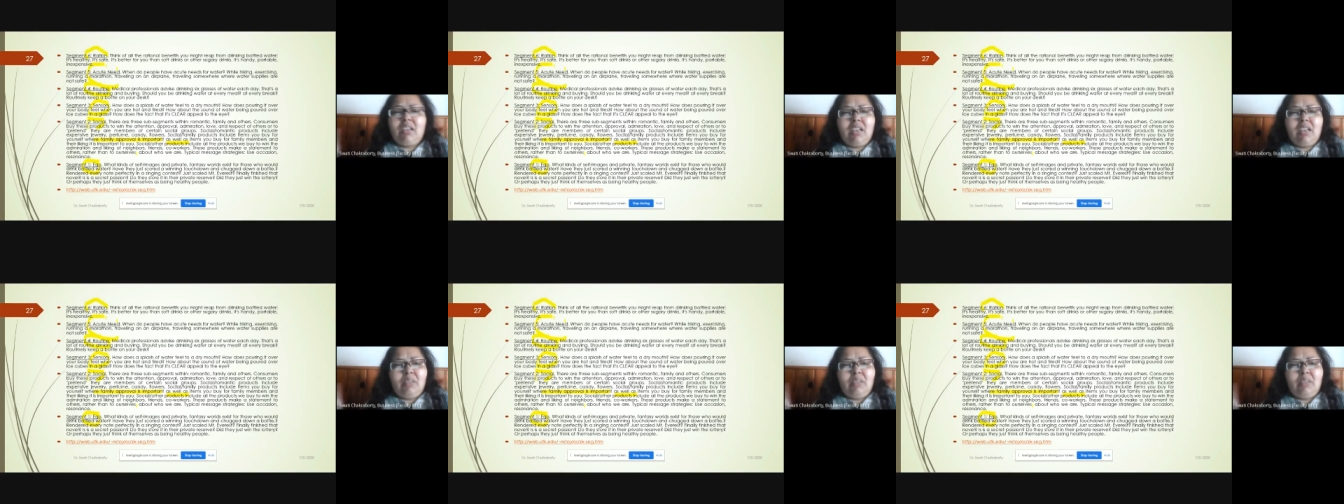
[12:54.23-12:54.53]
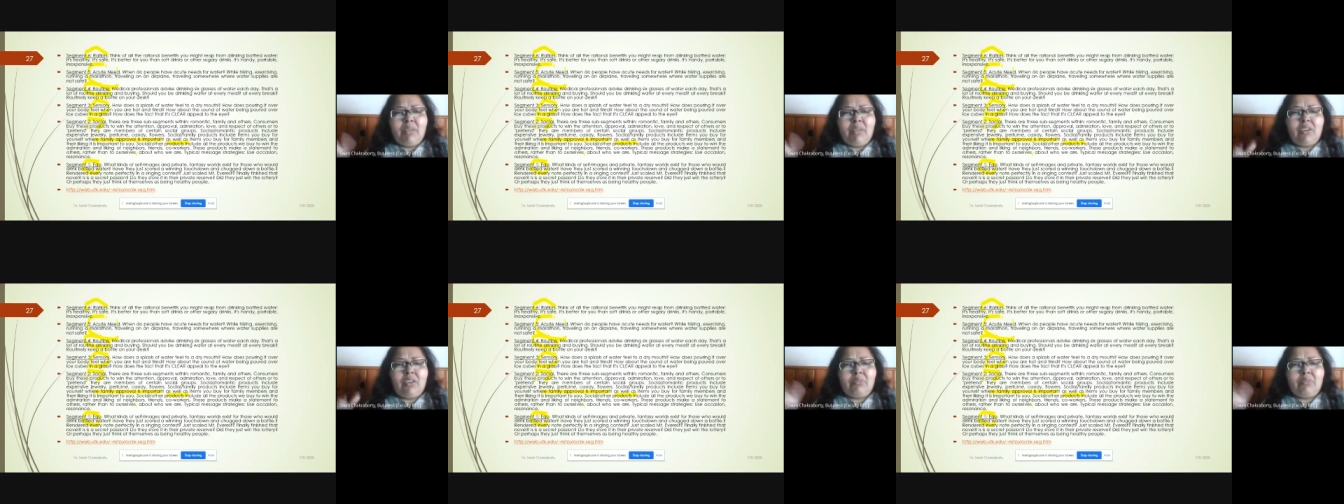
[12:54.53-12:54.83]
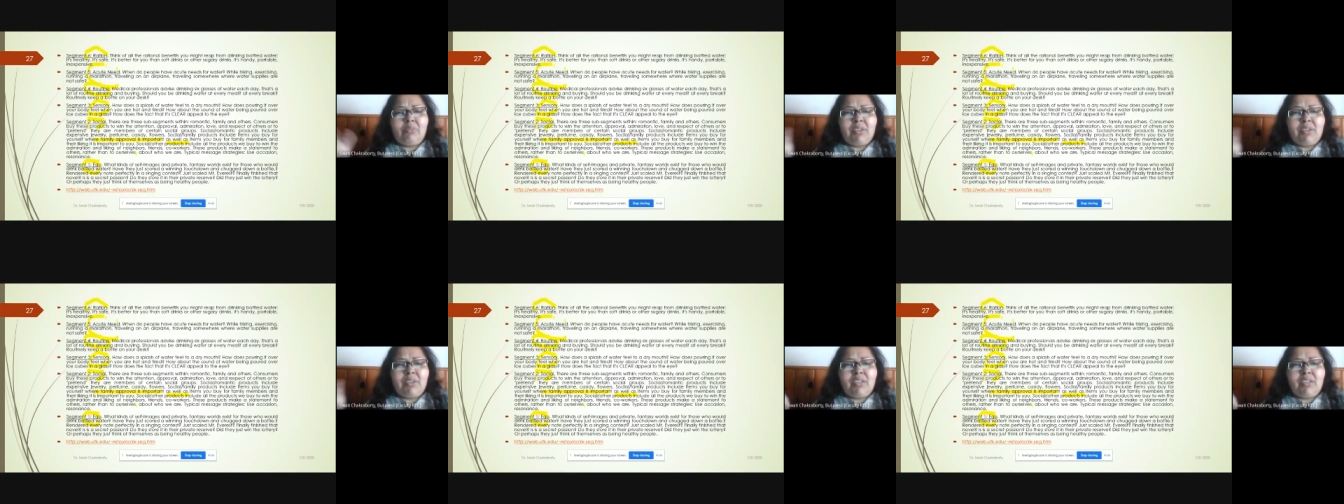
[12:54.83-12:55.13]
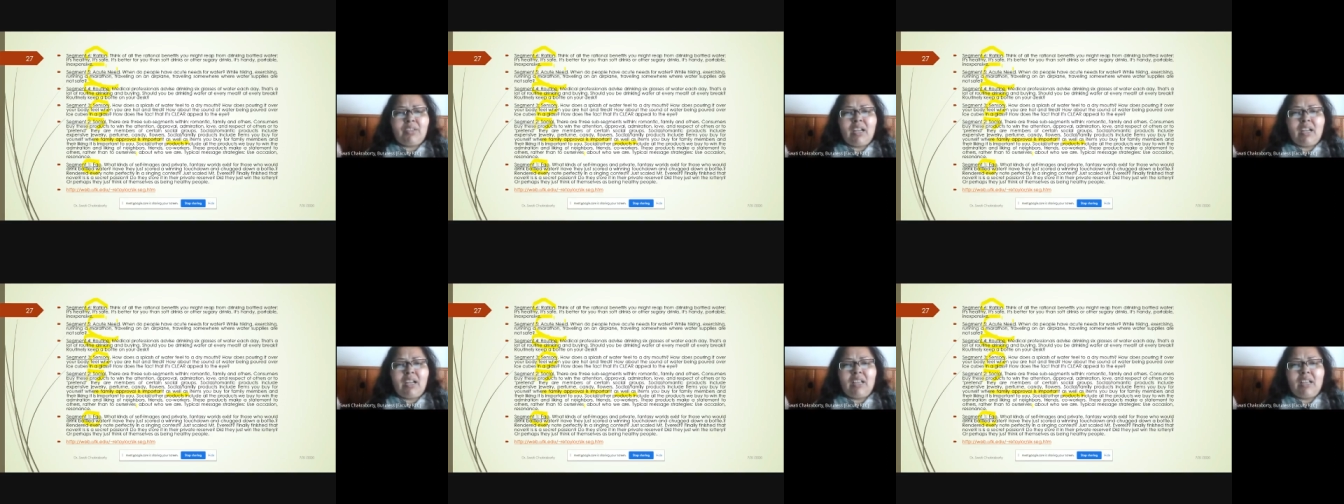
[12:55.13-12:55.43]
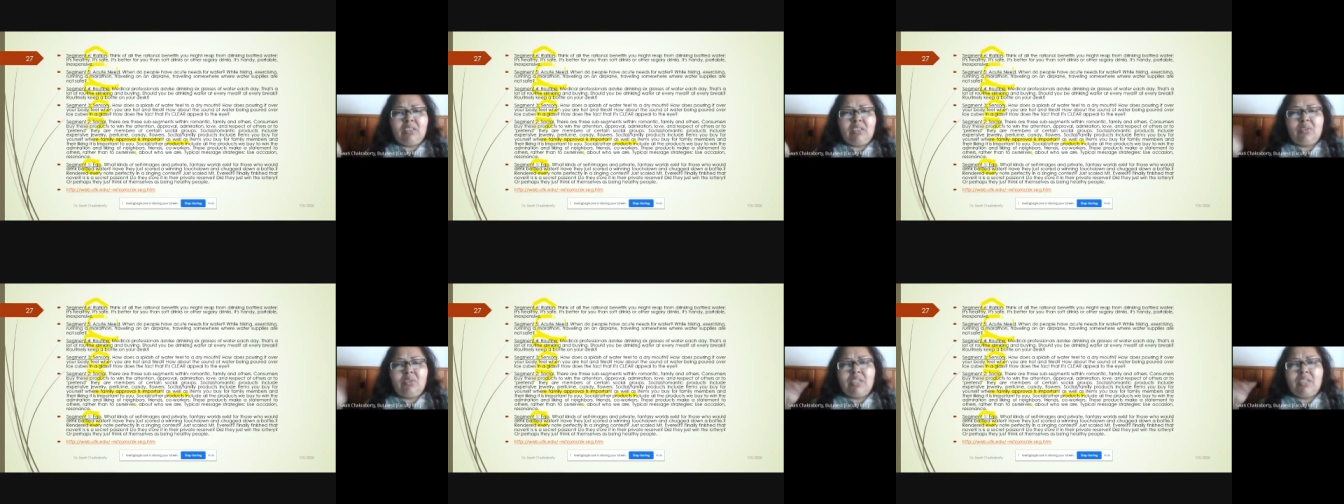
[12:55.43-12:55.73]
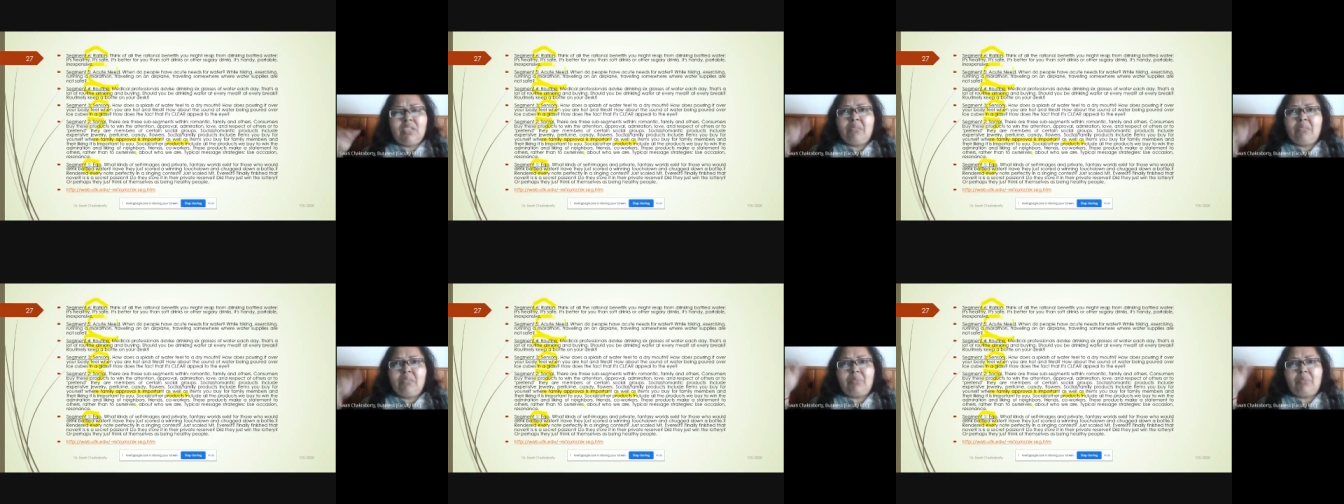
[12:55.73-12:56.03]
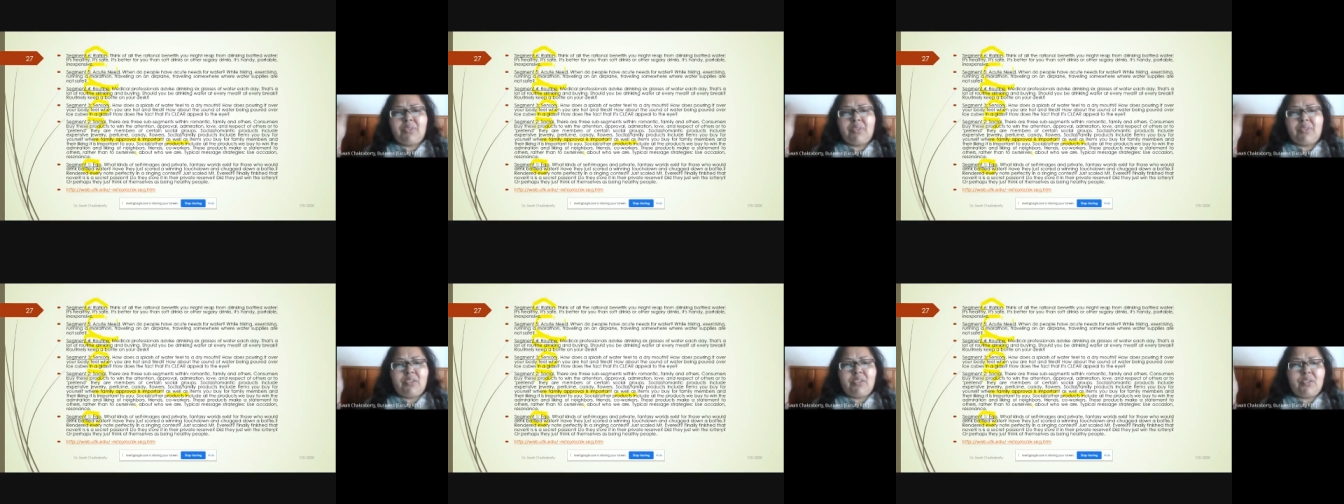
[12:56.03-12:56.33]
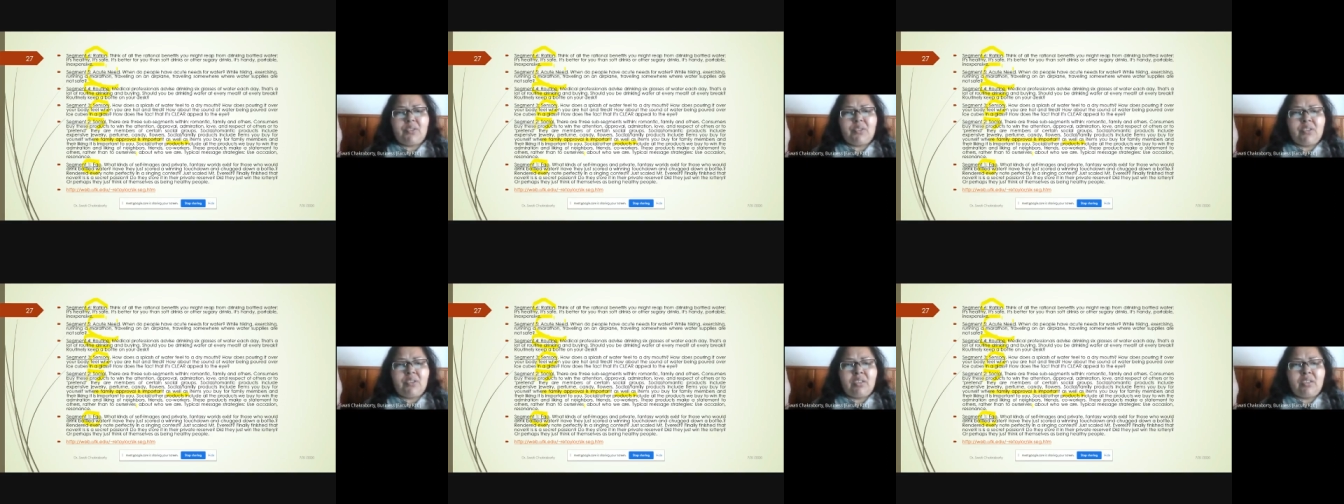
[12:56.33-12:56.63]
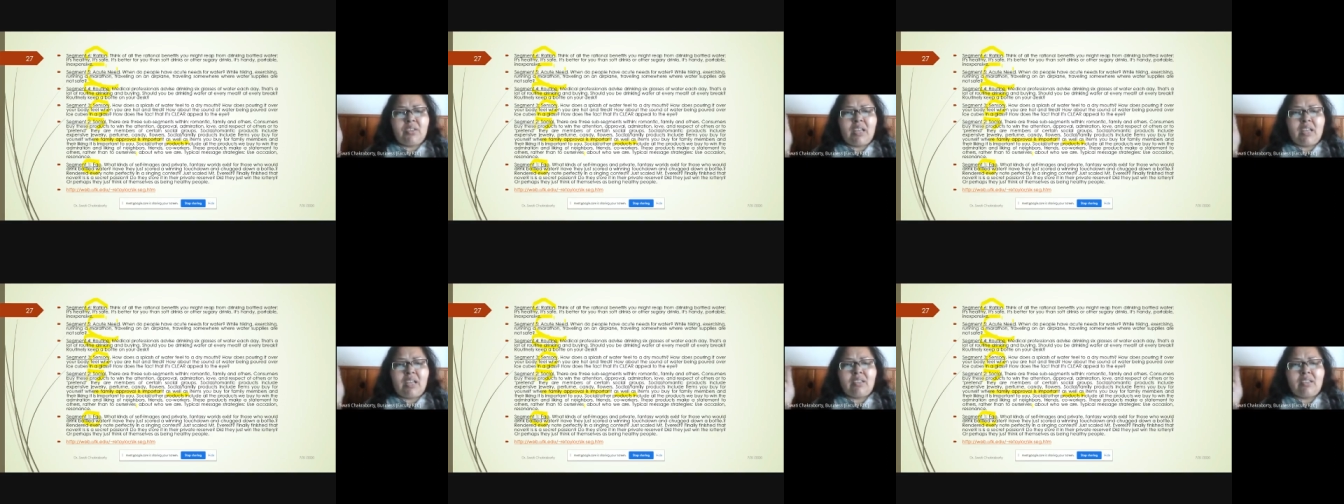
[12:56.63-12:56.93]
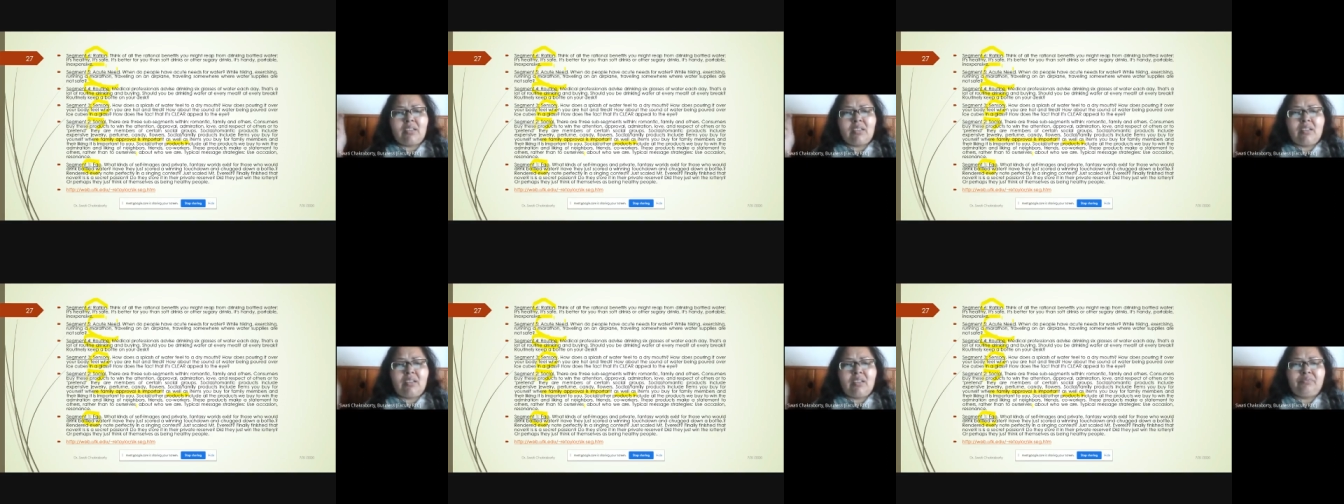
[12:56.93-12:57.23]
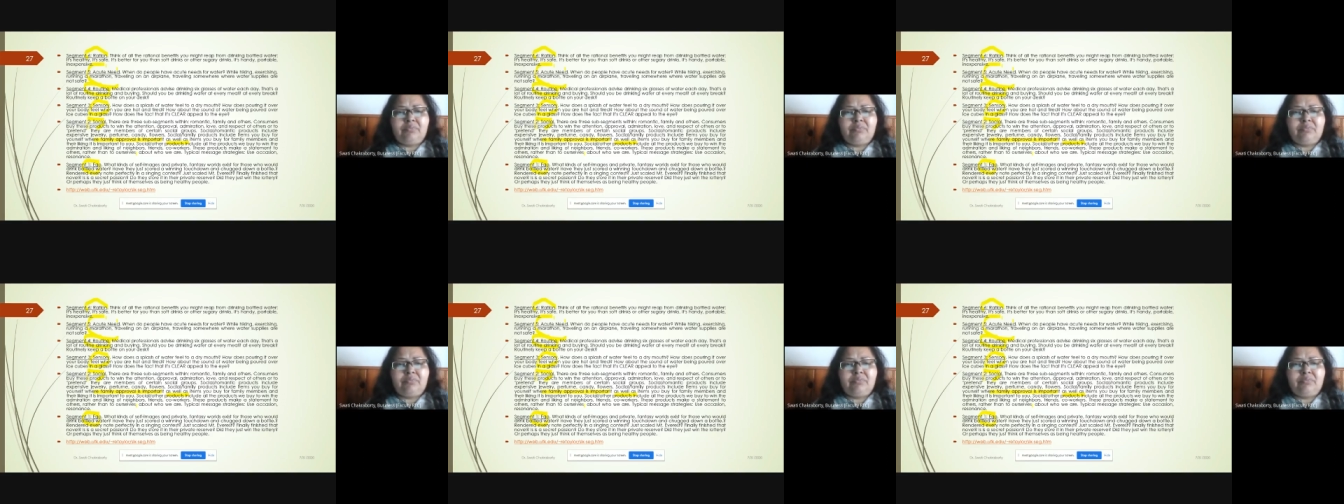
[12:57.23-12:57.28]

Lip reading: may not be that good in position, and so.